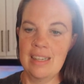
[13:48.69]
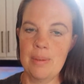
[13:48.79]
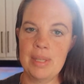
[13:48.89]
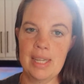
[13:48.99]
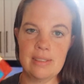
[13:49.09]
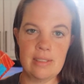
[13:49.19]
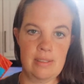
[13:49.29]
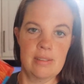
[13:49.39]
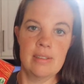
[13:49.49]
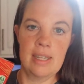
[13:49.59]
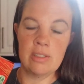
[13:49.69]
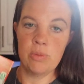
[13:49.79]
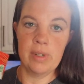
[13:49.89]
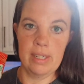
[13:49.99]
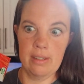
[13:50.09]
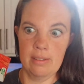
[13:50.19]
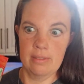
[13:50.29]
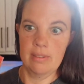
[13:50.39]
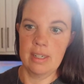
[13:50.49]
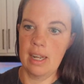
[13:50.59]
I mean, that's, that's real.
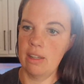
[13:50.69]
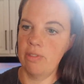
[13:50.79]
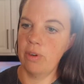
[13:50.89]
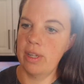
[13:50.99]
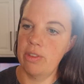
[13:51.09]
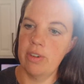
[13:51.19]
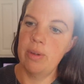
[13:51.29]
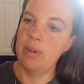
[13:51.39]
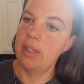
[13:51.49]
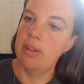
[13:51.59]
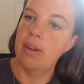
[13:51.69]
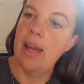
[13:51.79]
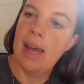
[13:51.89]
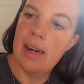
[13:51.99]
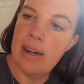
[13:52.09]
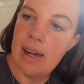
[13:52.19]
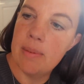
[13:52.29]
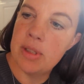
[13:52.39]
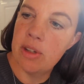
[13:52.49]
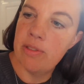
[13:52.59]
A dollar 43 when you add it
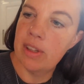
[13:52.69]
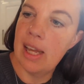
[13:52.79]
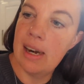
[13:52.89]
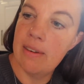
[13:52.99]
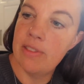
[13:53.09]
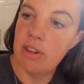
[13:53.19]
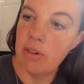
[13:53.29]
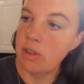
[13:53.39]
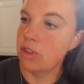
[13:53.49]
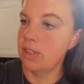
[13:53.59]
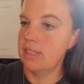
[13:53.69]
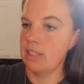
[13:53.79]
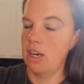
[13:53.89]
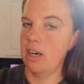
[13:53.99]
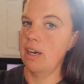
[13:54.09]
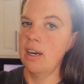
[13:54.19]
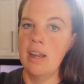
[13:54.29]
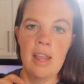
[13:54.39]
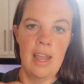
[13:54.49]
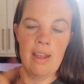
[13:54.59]
up. So if a lot of the groceries are,
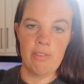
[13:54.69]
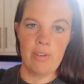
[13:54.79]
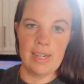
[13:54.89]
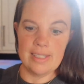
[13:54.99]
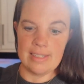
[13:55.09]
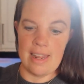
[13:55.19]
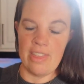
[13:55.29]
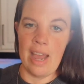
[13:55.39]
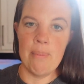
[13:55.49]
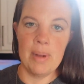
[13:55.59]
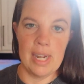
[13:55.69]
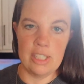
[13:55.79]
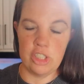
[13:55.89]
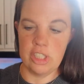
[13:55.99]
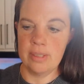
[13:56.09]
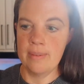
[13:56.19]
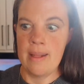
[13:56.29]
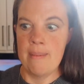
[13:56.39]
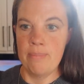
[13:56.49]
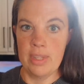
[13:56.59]
have raised that much,
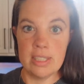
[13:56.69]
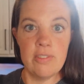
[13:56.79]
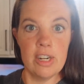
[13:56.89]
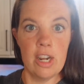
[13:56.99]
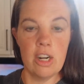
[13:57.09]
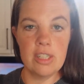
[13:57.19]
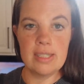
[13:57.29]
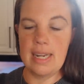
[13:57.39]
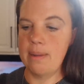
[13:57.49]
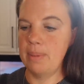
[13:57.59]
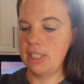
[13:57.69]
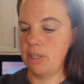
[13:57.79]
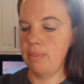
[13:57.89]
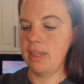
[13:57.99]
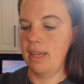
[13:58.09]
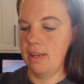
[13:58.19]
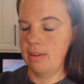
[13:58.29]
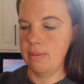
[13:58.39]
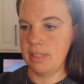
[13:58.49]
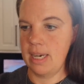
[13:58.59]
it's very hard to stay in budget, but the
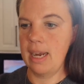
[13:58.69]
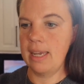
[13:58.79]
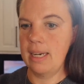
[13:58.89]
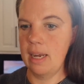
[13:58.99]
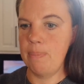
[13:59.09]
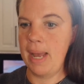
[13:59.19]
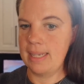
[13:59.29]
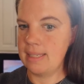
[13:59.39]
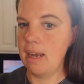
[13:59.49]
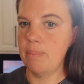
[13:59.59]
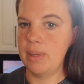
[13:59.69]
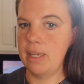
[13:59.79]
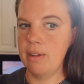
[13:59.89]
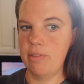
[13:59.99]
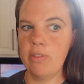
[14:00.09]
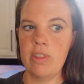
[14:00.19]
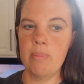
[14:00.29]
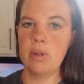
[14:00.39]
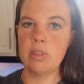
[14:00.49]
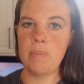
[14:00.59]
stocking up has helped me for the
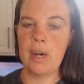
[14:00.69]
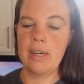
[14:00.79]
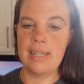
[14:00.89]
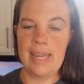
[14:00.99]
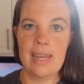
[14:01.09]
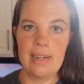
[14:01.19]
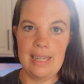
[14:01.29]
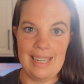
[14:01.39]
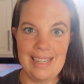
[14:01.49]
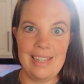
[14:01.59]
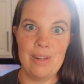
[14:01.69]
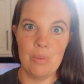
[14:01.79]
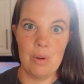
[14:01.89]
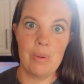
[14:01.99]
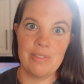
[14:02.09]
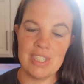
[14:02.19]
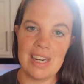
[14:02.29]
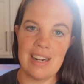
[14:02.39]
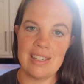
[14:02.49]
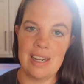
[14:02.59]
most part and eating what we've
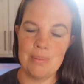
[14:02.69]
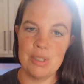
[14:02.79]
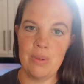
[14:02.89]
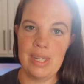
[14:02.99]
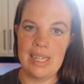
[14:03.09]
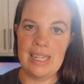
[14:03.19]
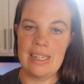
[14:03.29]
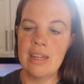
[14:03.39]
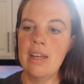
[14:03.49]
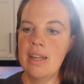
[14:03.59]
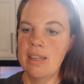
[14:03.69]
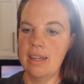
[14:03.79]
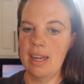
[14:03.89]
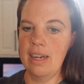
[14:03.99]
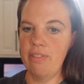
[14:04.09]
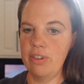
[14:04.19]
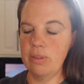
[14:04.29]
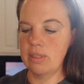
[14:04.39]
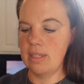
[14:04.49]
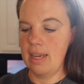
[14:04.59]
stocked up. eating the kind of
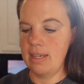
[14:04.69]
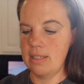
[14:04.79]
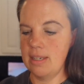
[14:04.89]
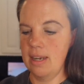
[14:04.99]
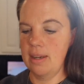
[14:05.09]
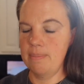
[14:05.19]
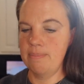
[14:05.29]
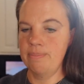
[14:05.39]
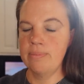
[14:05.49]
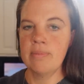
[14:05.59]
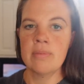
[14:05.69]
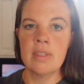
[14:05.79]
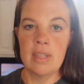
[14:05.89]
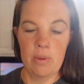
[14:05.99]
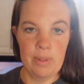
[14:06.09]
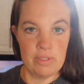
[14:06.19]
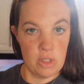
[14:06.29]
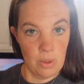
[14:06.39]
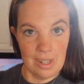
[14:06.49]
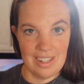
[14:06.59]
foods that um, that we've
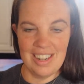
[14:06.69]
stored.